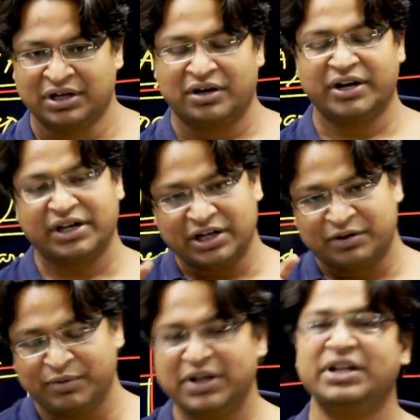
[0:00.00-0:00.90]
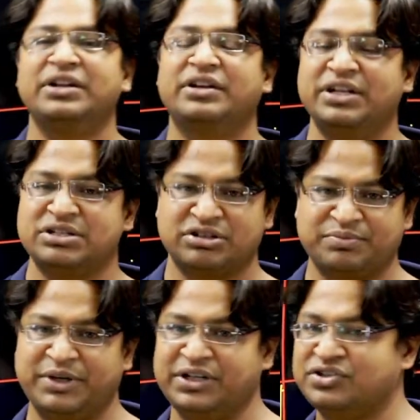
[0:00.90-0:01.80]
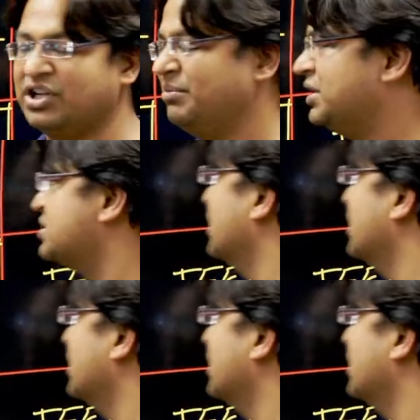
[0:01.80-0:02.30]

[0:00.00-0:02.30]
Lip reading: All right, it will increase your speed in JEE Mains.